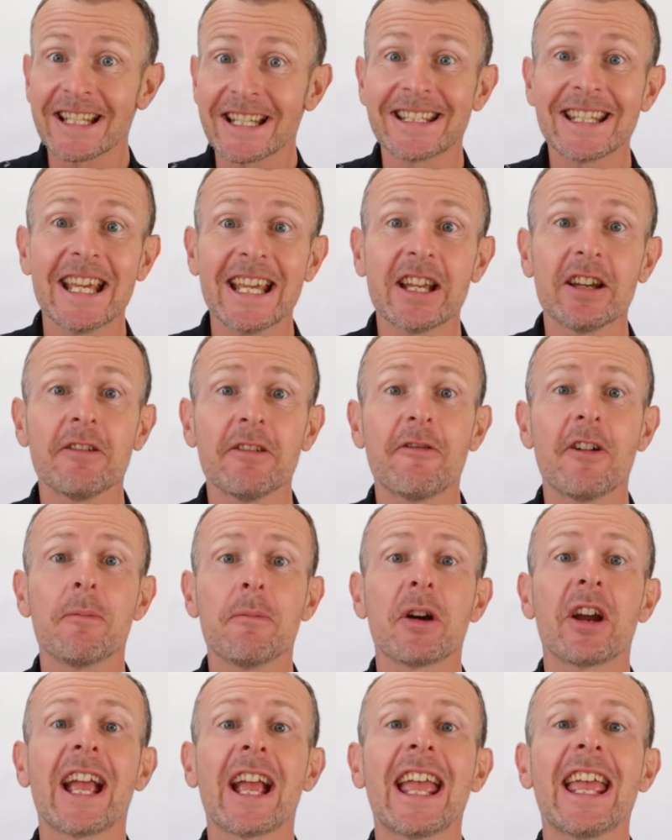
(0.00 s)
is taken from
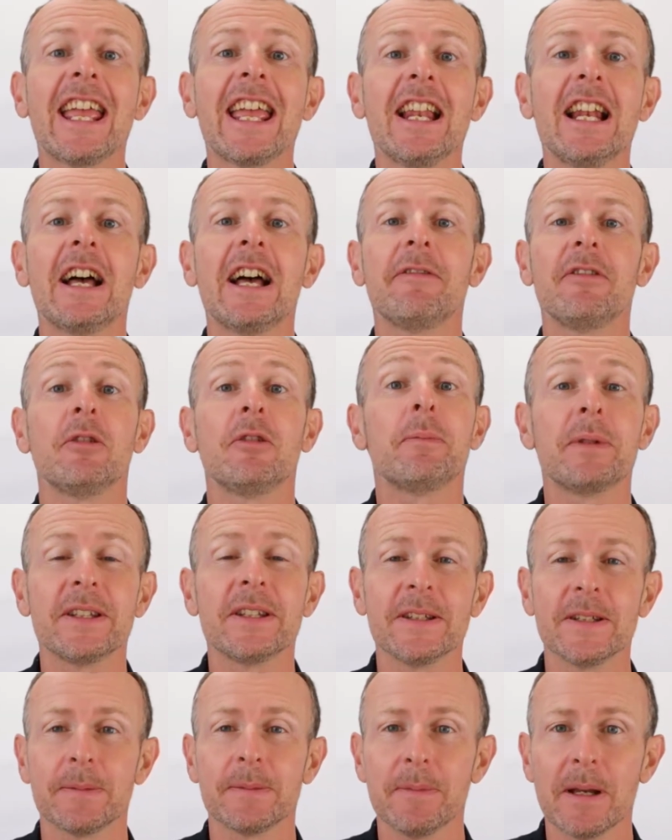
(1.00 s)
our A-Level
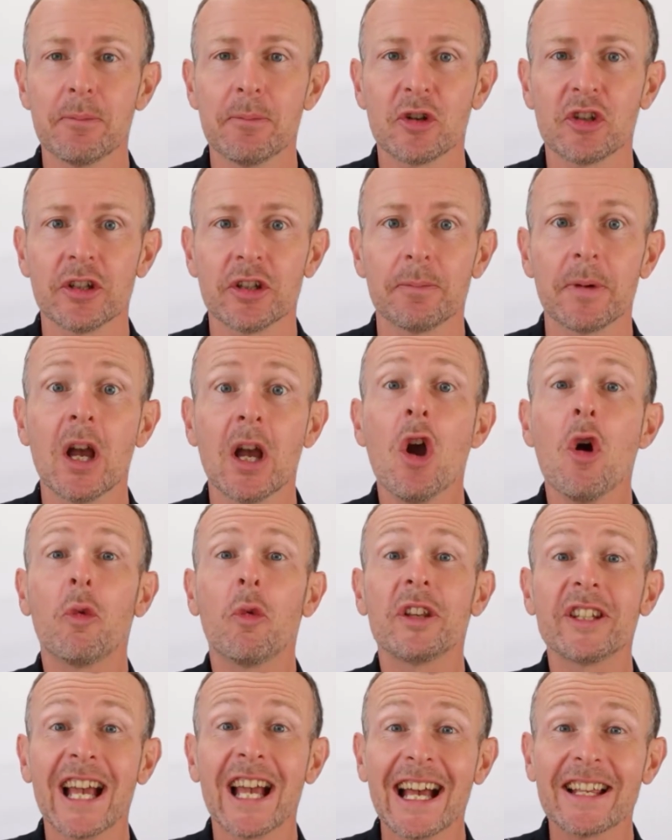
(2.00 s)
Business membership,
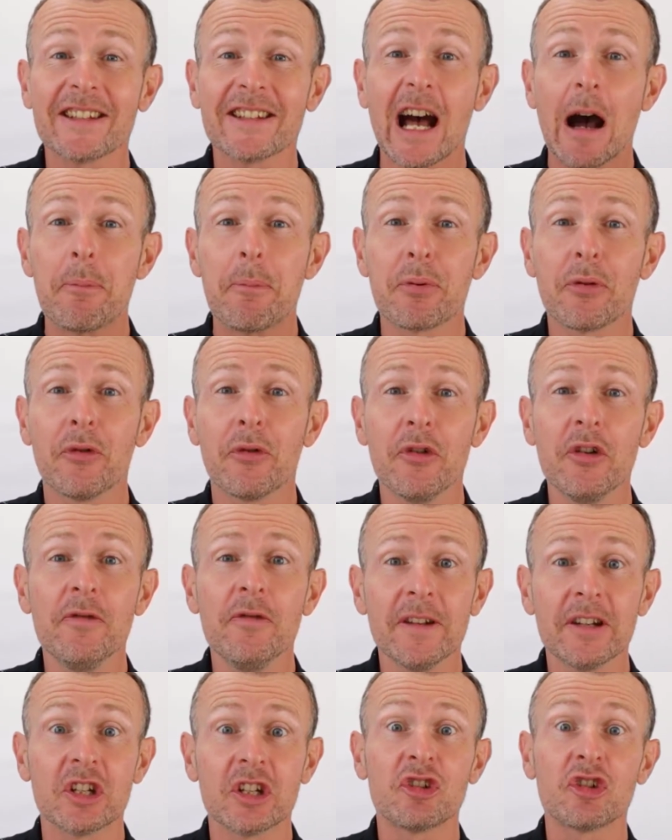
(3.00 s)
which has a
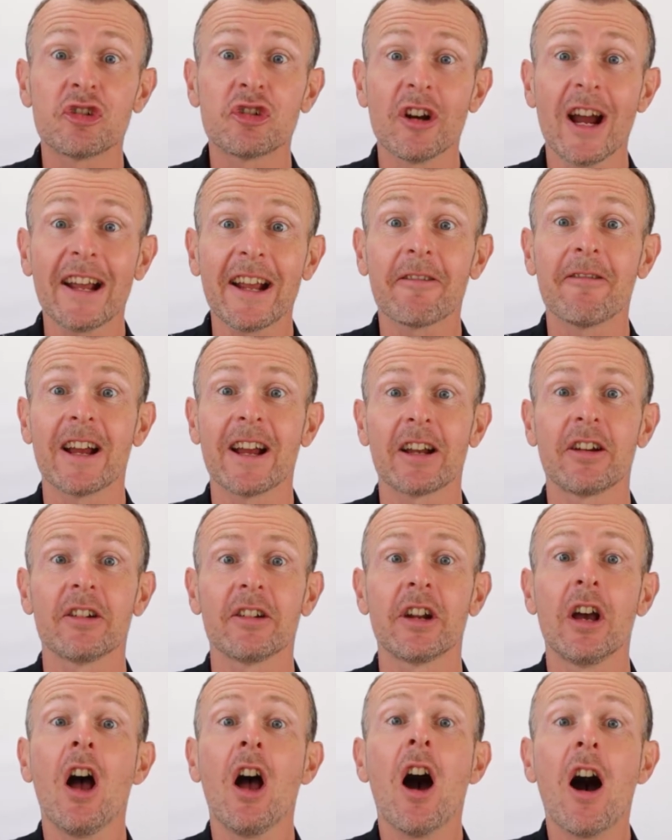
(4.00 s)
proven track
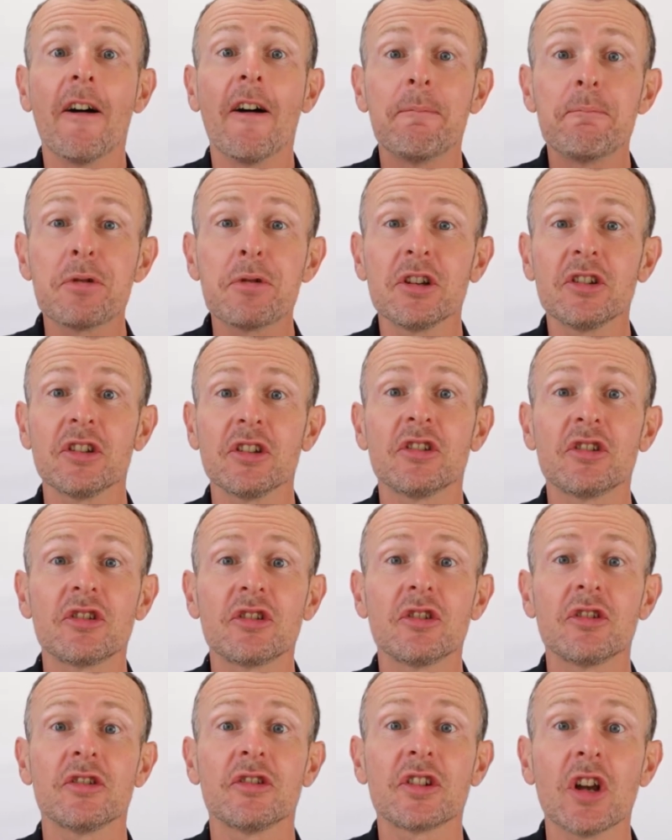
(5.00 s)
record of pushing
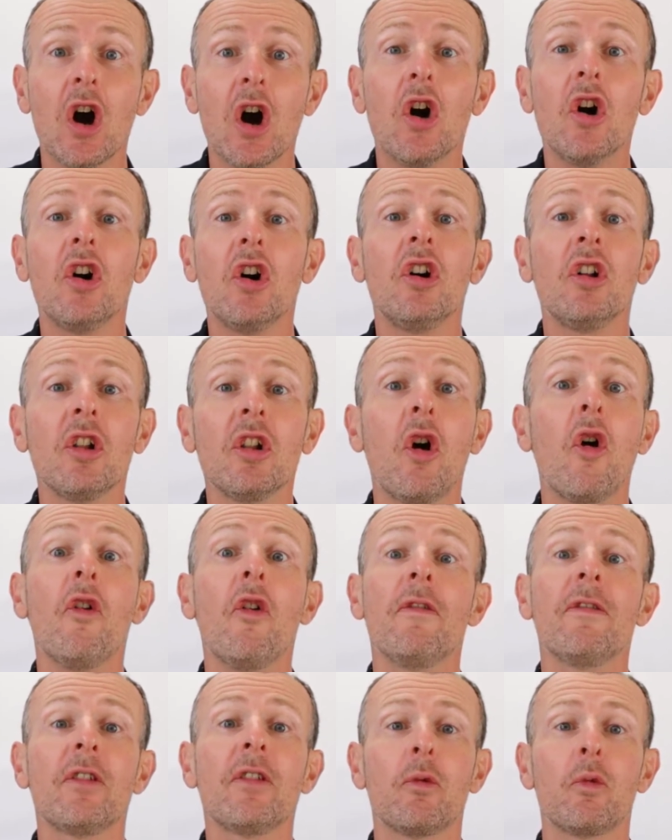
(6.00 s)
students all
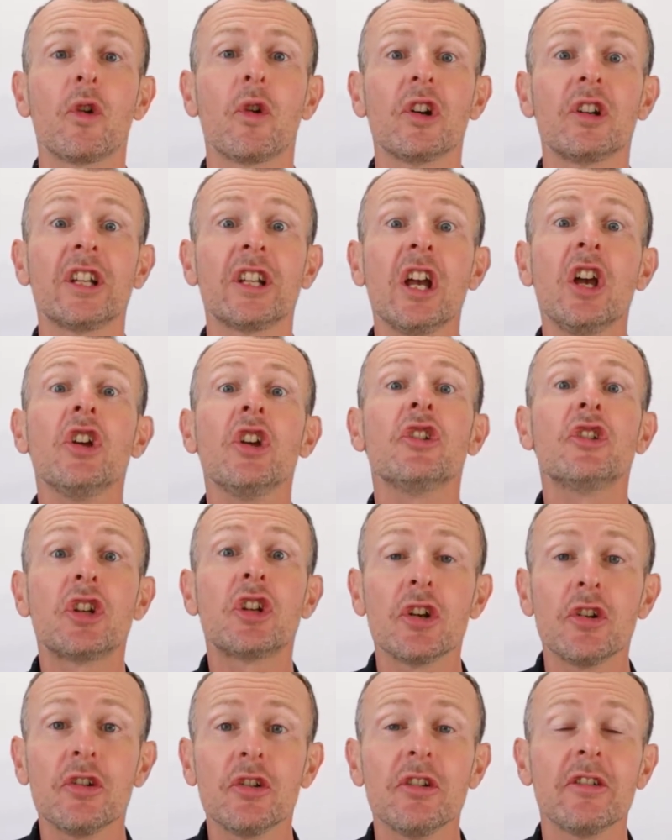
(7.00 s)
over the world
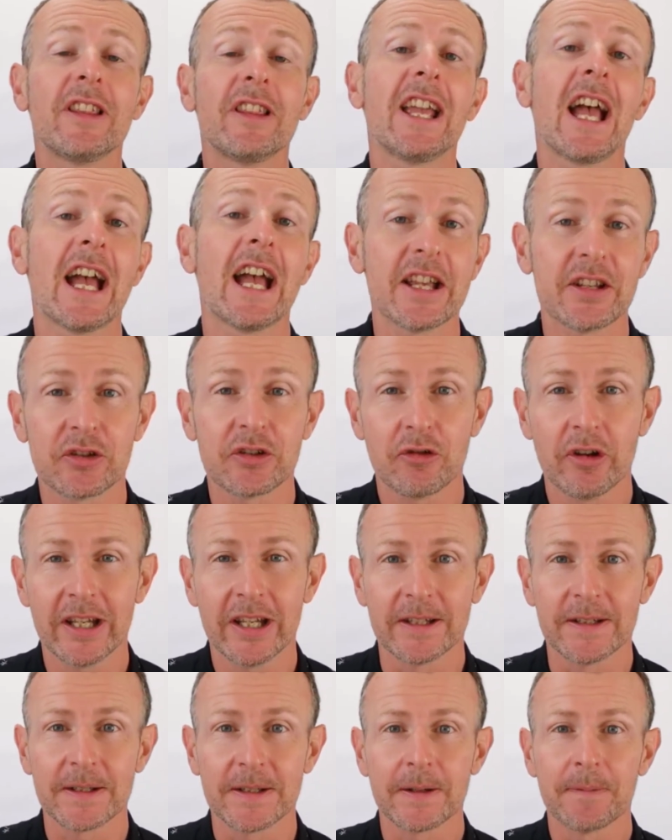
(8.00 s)
to the highest
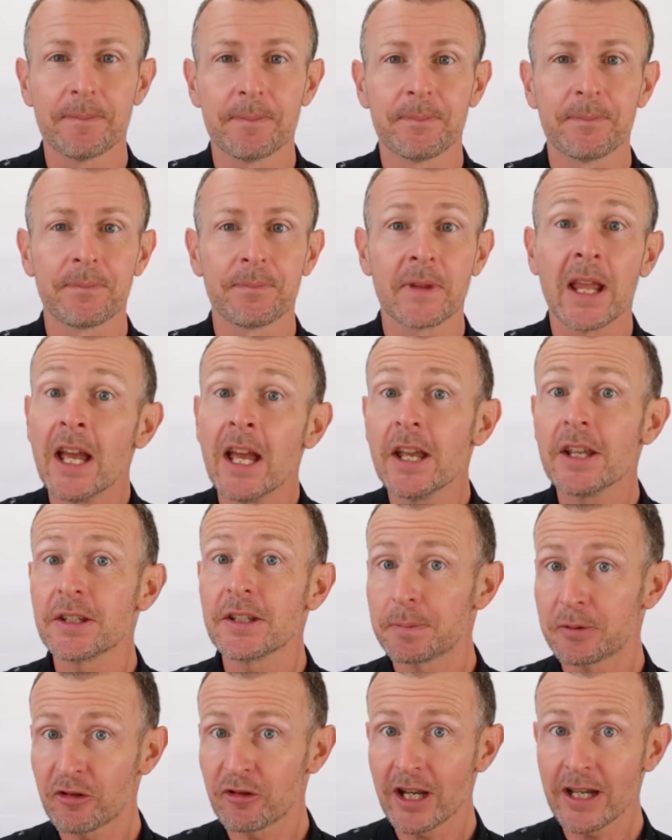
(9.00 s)
grades.
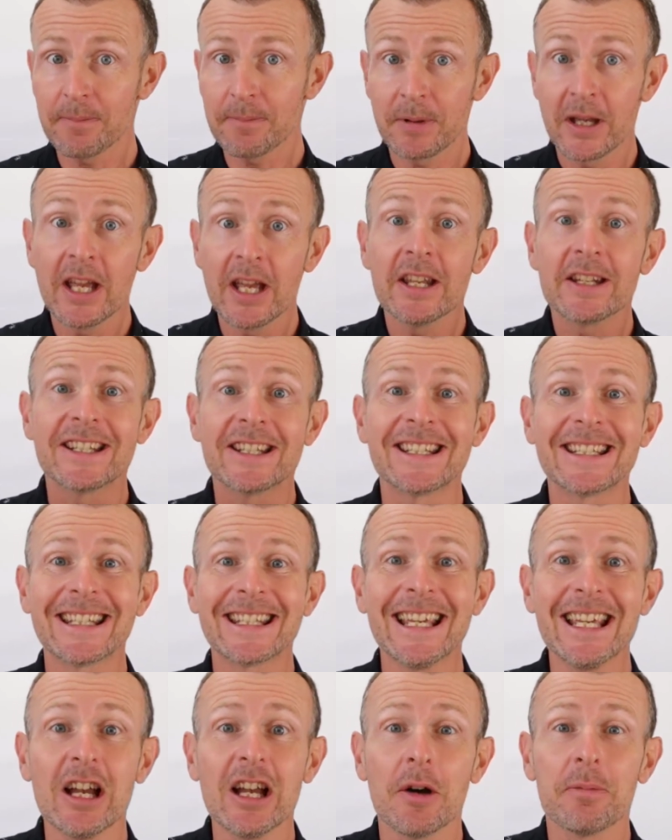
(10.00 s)
Subscribe to
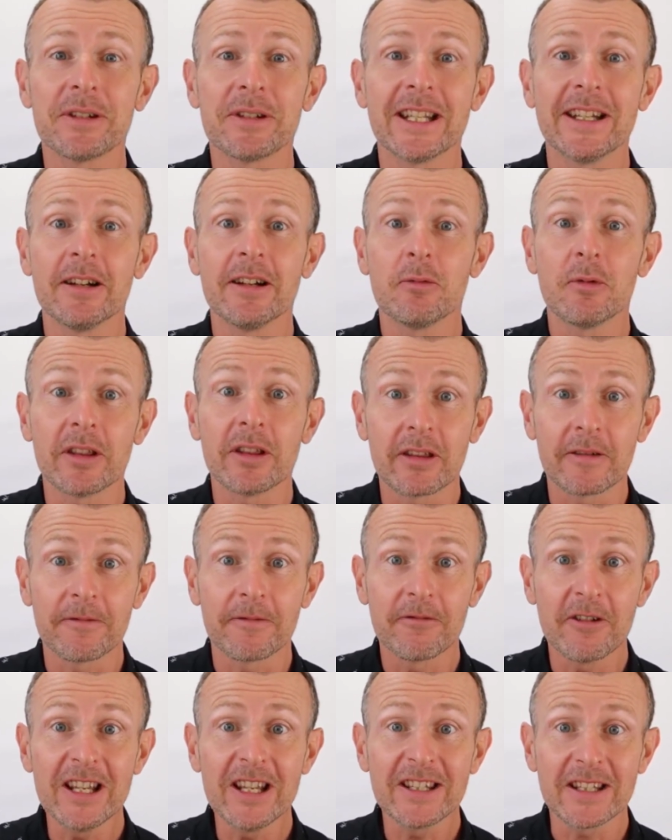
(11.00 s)
stay updated with the
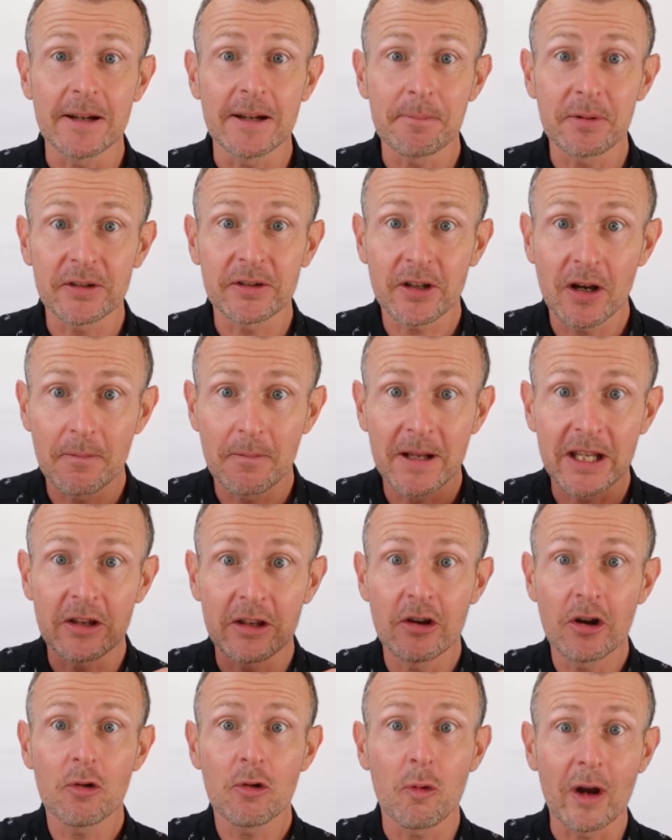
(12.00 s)
free samples coming
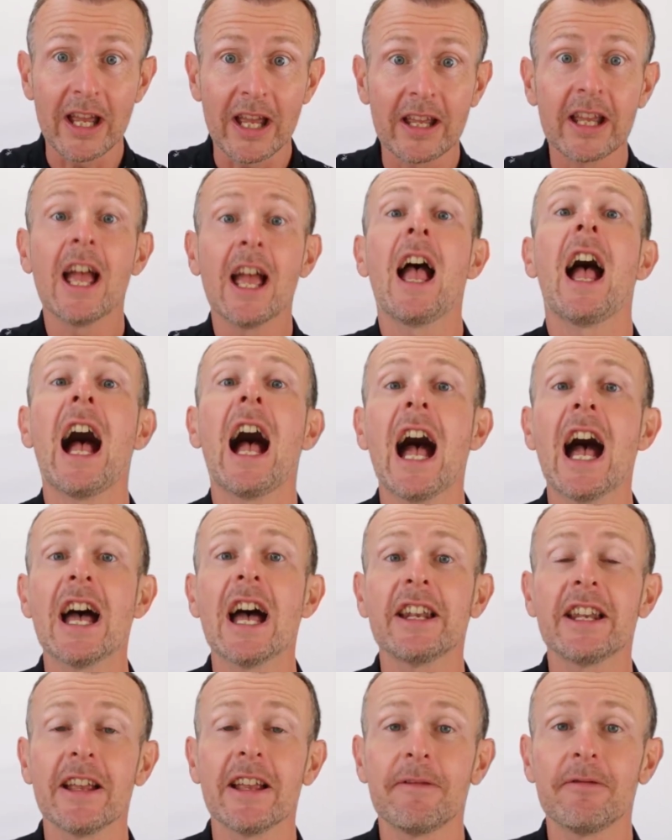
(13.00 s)
your way,
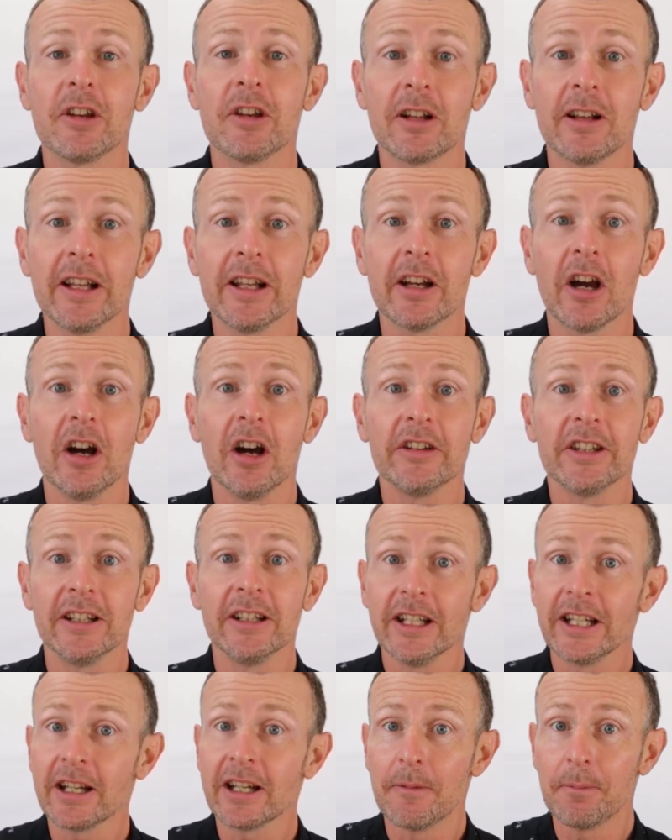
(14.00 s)
and if you click on the
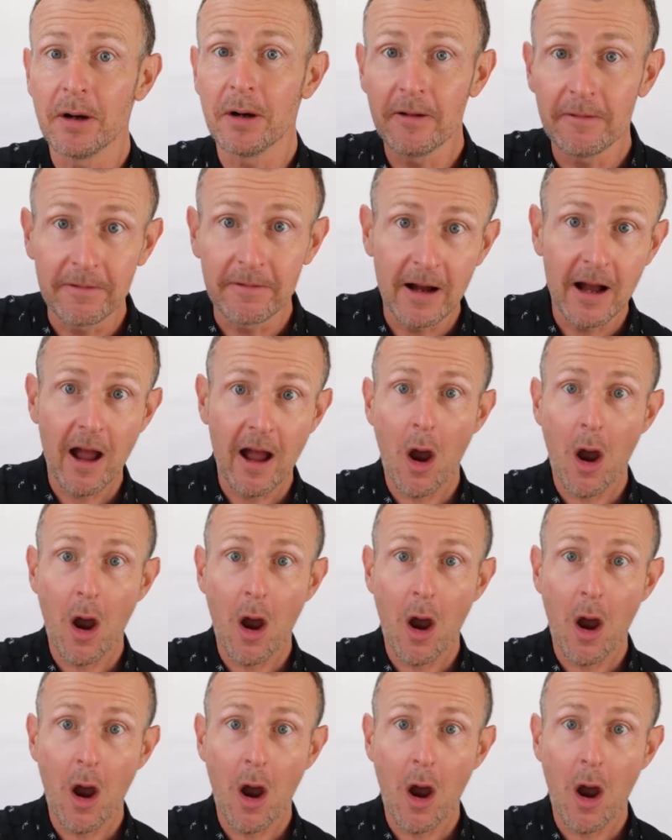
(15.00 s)
link above,